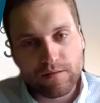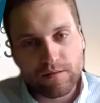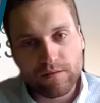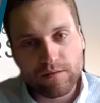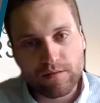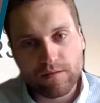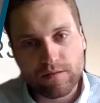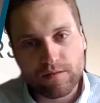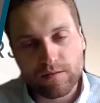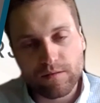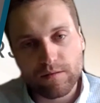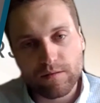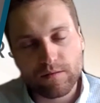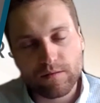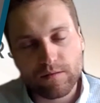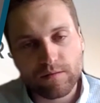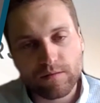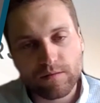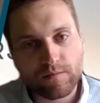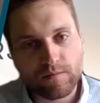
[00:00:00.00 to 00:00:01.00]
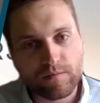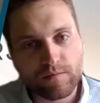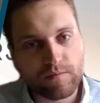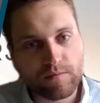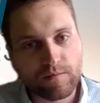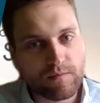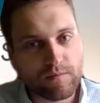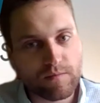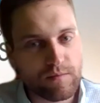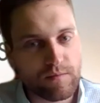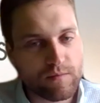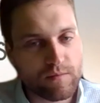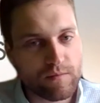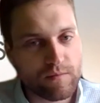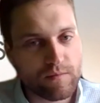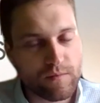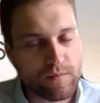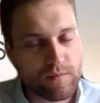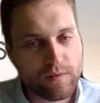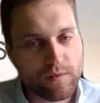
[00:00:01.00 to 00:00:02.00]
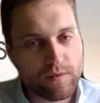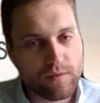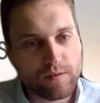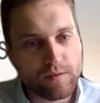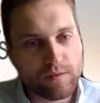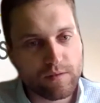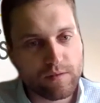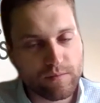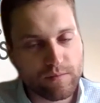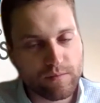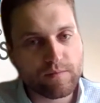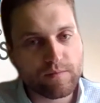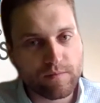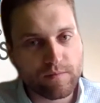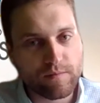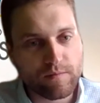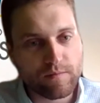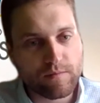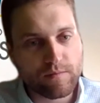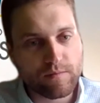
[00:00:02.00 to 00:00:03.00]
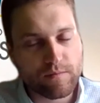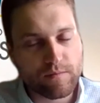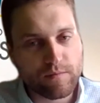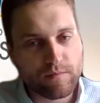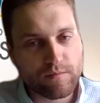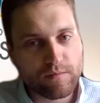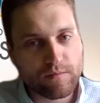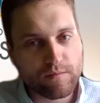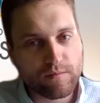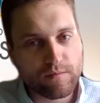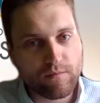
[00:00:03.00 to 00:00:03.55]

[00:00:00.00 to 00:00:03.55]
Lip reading: (not speaking)